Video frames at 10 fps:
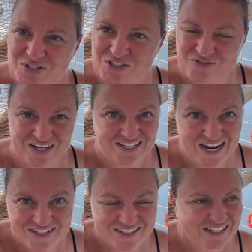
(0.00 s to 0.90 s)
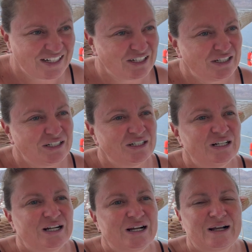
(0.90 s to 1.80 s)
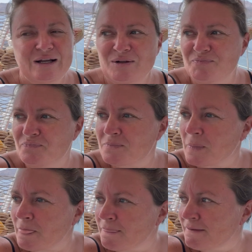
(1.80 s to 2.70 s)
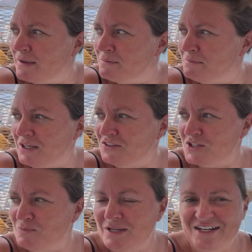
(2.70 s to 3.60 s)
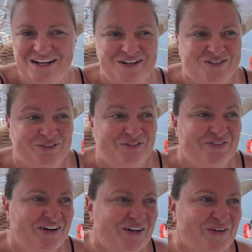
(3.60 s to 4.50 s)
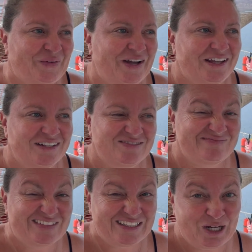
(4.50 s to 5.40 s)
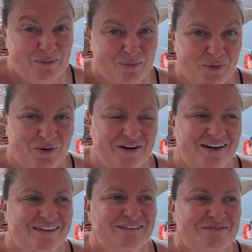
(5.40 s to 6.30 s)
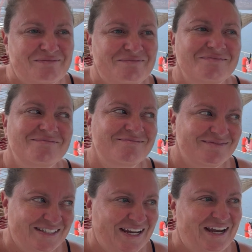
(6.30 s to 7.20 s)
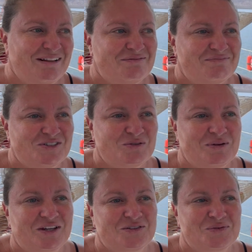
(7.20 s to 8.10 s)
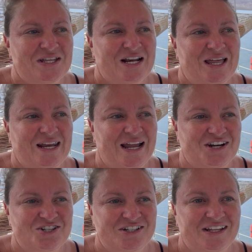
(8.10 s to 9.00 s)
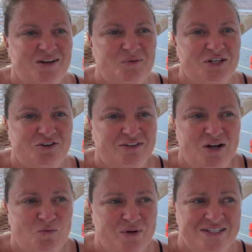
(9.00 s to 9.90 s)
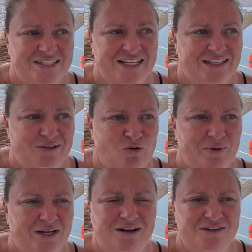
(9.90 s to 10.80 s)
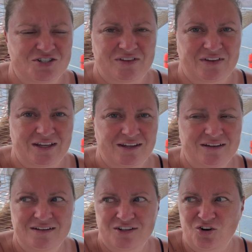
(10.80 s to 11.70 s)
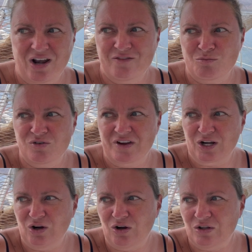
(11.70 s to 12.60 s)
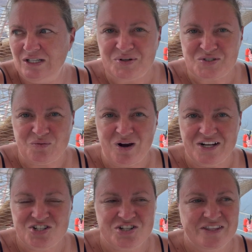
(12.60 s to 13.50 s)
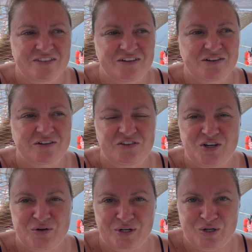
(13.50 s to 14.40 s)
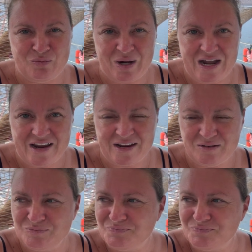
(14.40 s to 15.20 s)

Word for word: is fantastic. Um, but it's just been a nice, very quiet, little bit boring day just because there's not a lot of action. And when you're downwind sailing, oh my gosh, it's like you're not even moving at all. But to watch the scenery go by